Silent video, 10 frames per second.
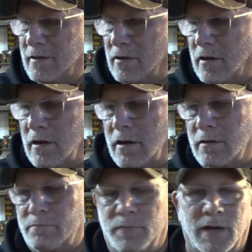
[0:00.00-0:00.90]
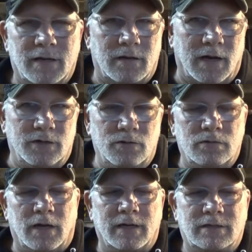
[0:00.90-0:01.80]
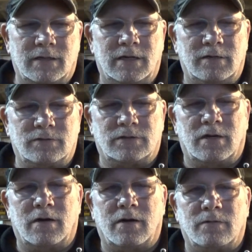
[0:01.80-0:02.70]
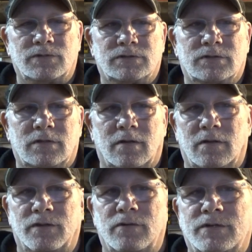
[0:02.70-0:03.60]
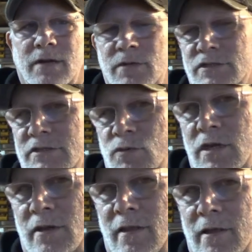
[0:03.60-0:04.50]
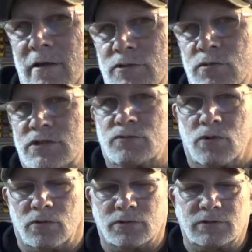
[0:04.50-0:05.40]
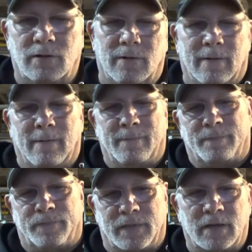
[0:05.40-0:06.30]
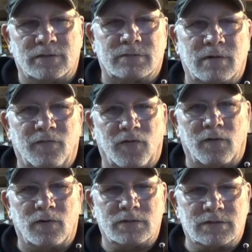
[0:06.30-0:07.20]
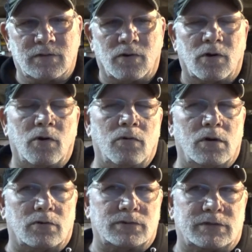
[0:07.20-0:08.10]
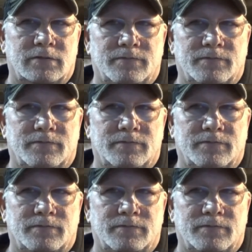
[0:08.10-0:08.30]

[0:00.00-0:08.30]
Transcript: but I do like to eat Little Debbie's sweet Swiss rolls. Those are my favorites, or ho-hos.